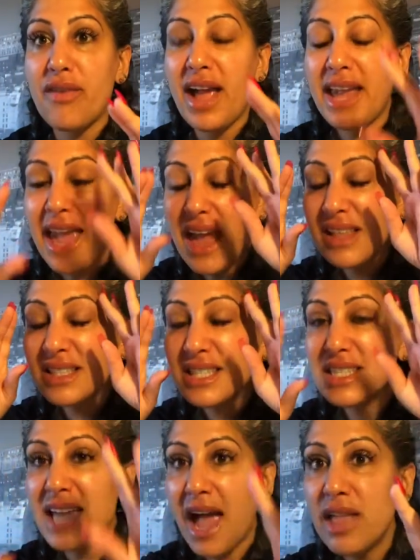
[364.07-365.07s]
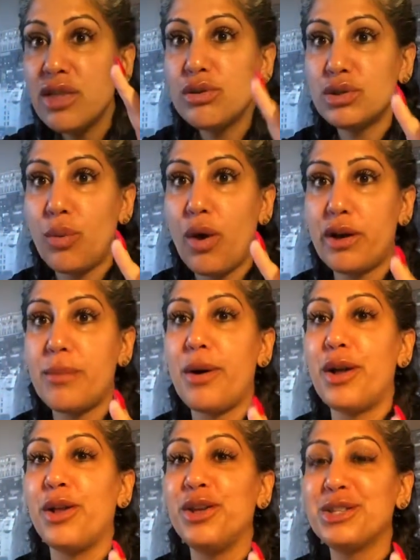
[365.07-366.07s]
I can't stand those water
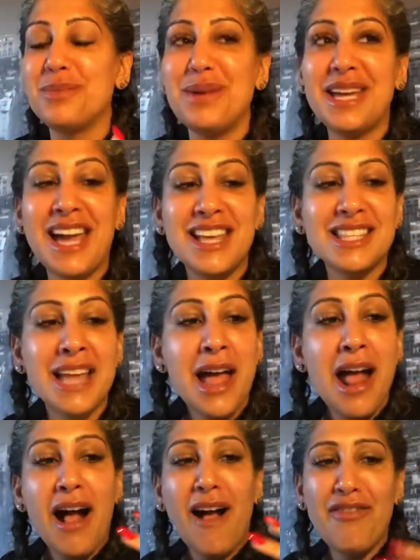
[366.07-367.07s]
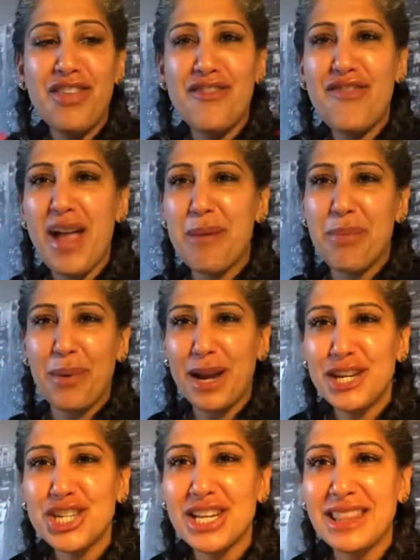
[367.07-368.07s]
bottles because of the
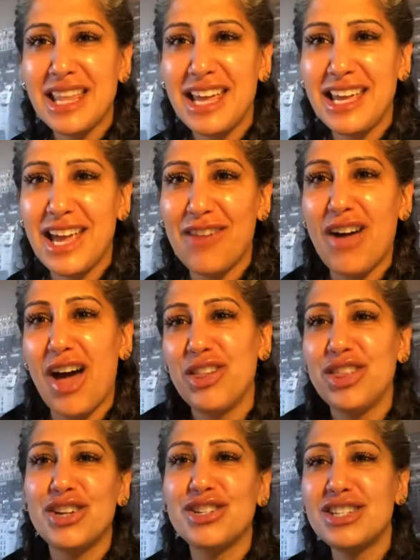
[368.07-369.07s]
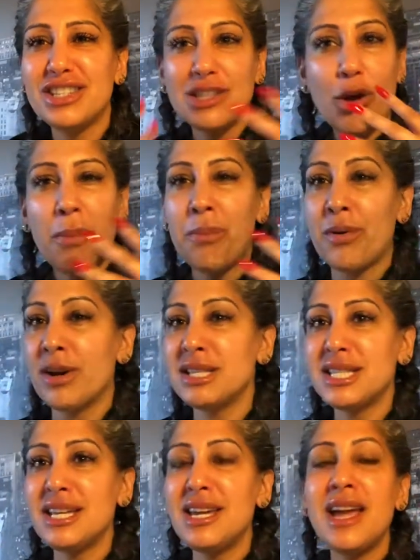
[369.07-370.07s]
vibration they give out. They're just so
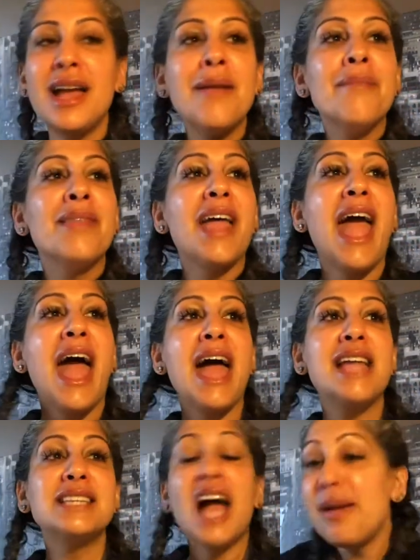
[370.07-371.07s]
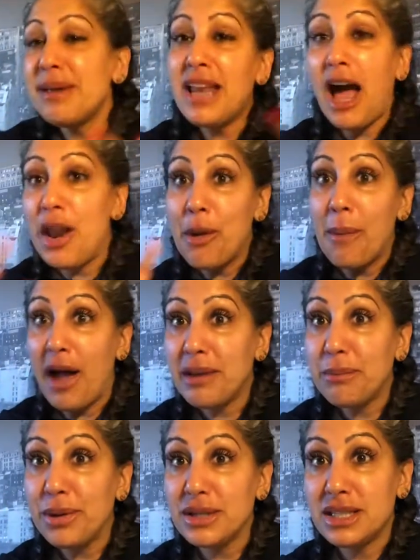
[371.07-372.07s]
prissy. And I mean, I don't
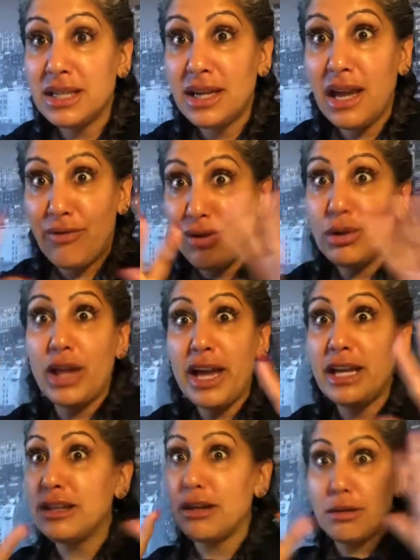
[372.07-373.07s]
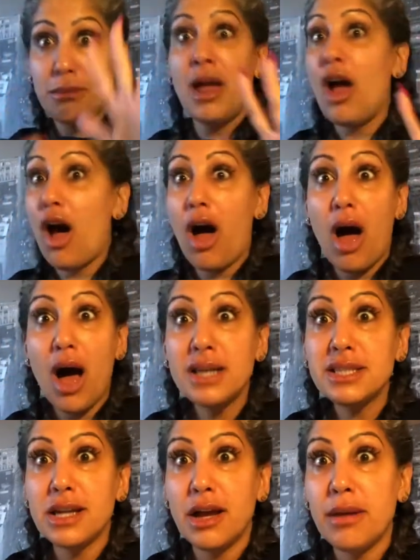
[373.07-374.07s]
mind prissy. If you like them,
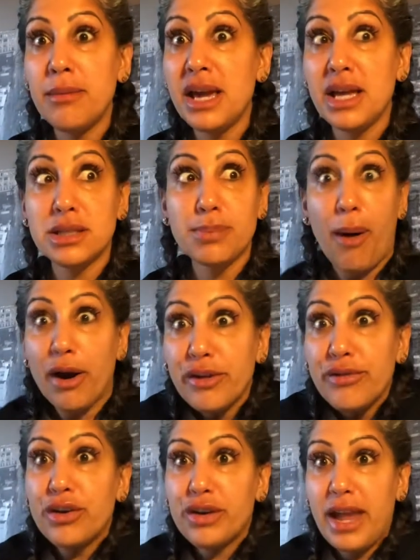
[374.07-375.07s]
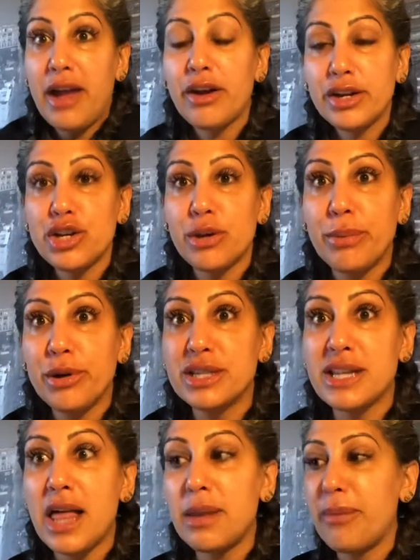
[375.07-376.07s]
awesome. It's part of your character and
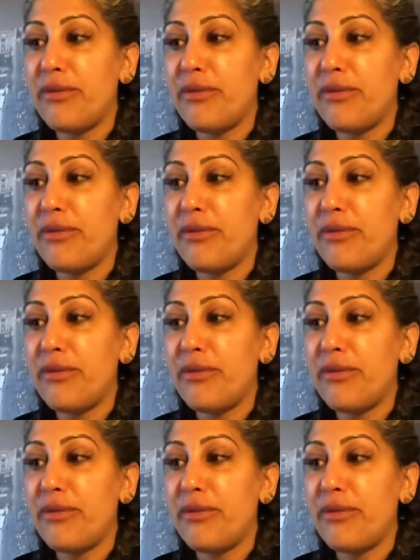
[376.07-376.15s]
personality.